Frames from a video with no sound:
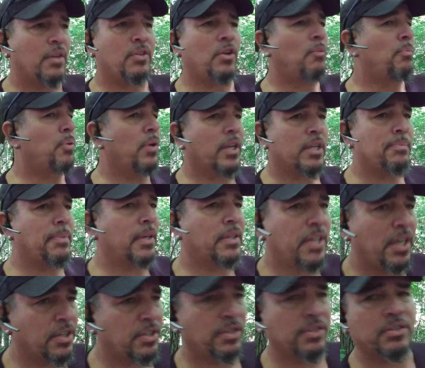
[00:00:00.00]
Don't put
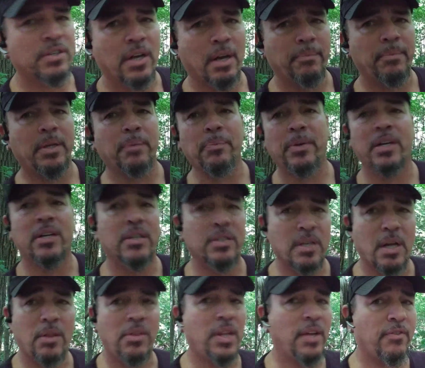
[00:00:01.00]
expectations on me
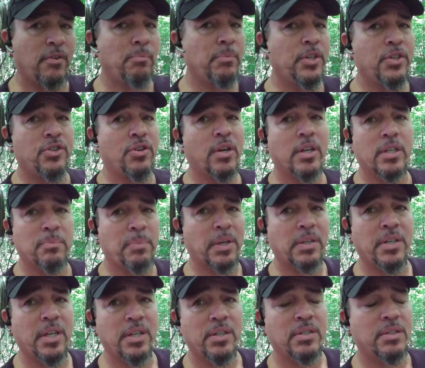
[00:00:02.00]
because I'll never meet your
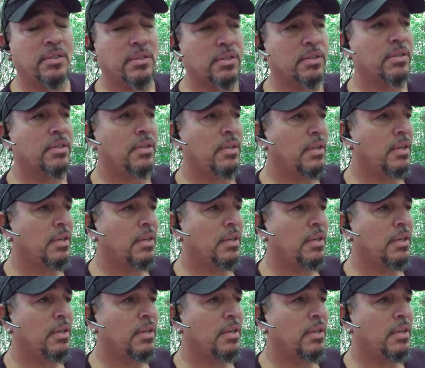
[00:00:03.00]
expectations.